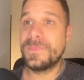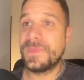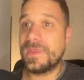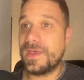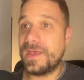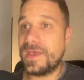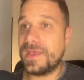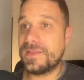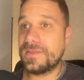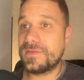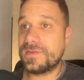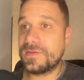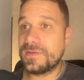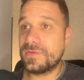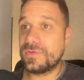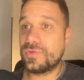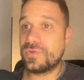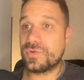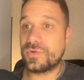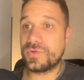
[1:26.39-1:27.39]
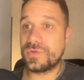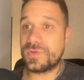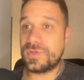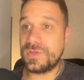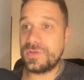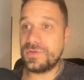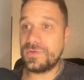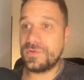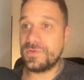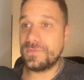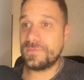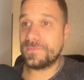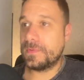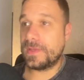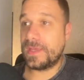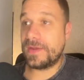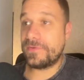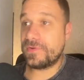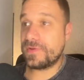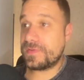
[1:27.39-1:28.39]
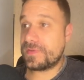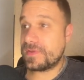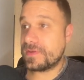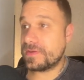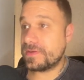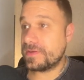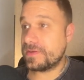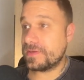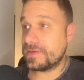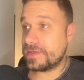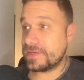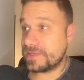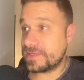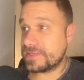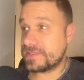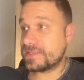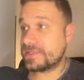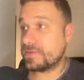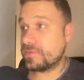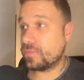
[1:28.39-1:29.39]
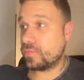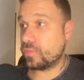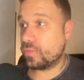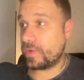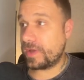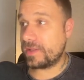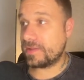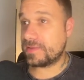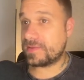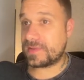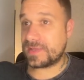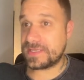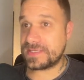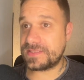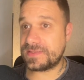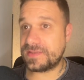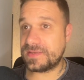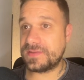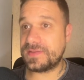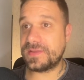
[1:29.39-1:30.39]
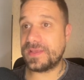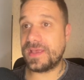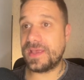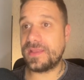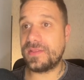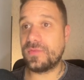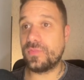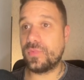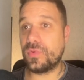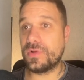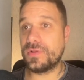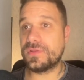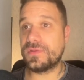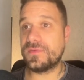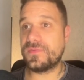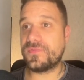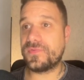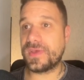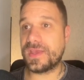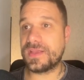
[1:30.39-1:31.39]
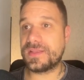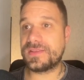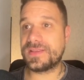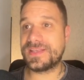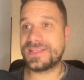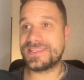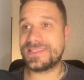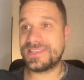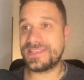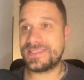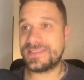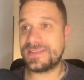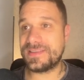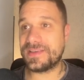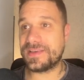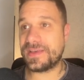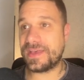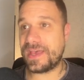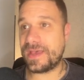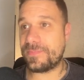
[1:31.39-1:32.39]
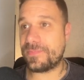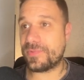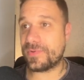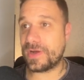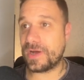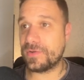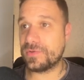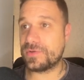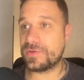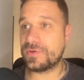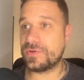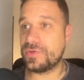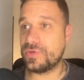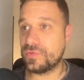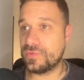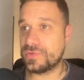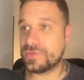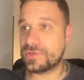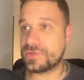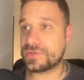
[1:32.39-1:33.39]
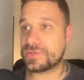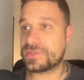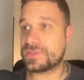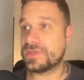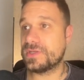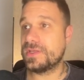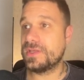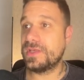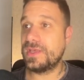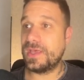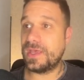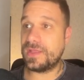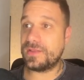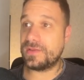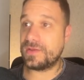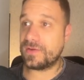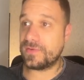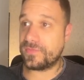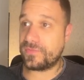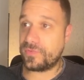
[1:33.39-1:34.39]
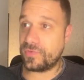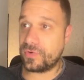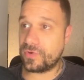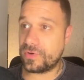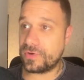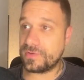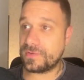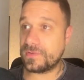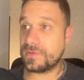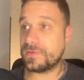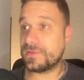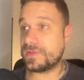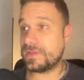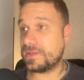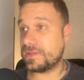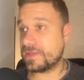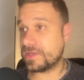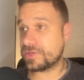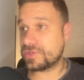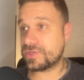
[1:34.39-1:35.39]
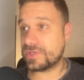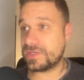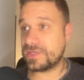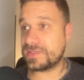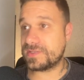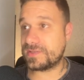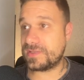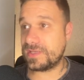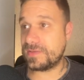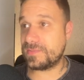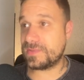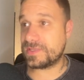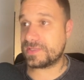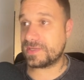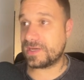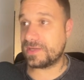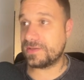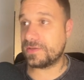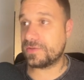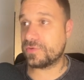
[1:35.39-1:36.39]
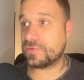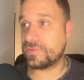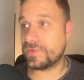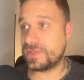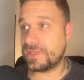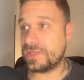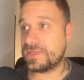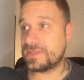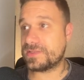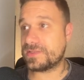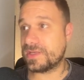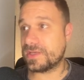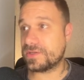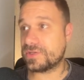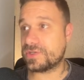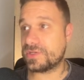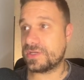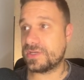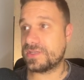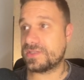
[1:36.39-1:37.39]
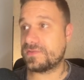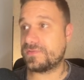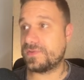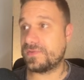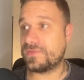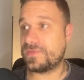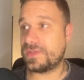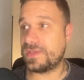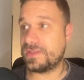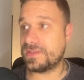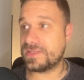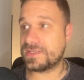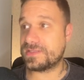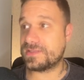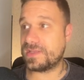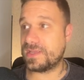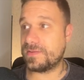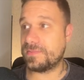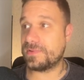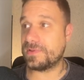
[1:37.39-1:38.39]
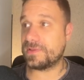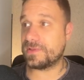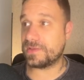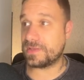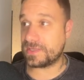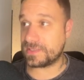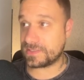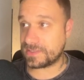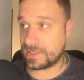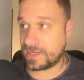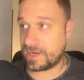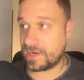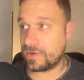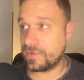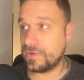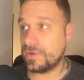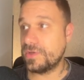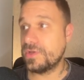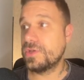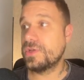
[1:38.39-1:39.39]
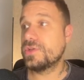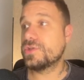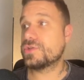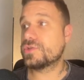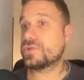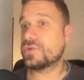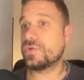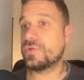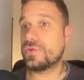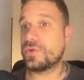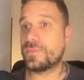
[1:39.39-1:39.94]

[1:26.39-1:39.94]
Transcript: And to continue, everything is well tested and won't affect existing app router users. And therefore, the Next.js team decided to release Next.js fifteen as stable as now, so your